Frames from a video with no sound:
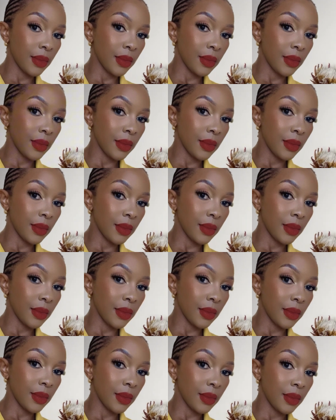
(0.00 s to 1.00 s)

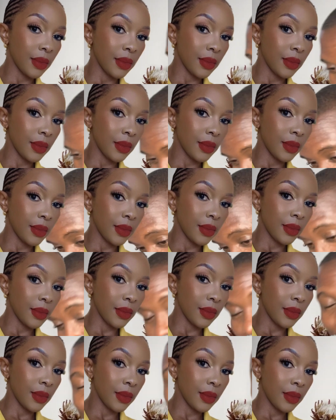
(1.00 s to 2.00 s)

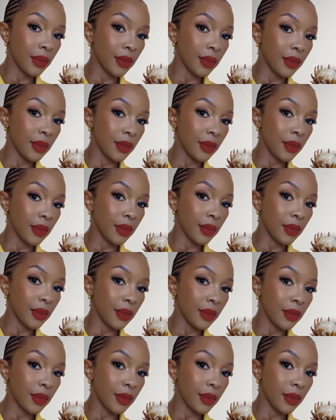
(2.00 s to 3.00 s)

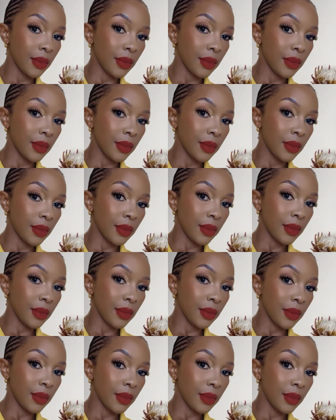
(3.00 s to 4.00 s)

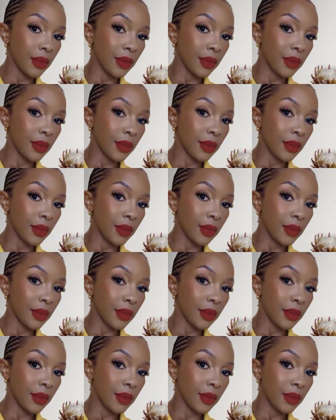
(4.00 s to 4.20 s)
(silent)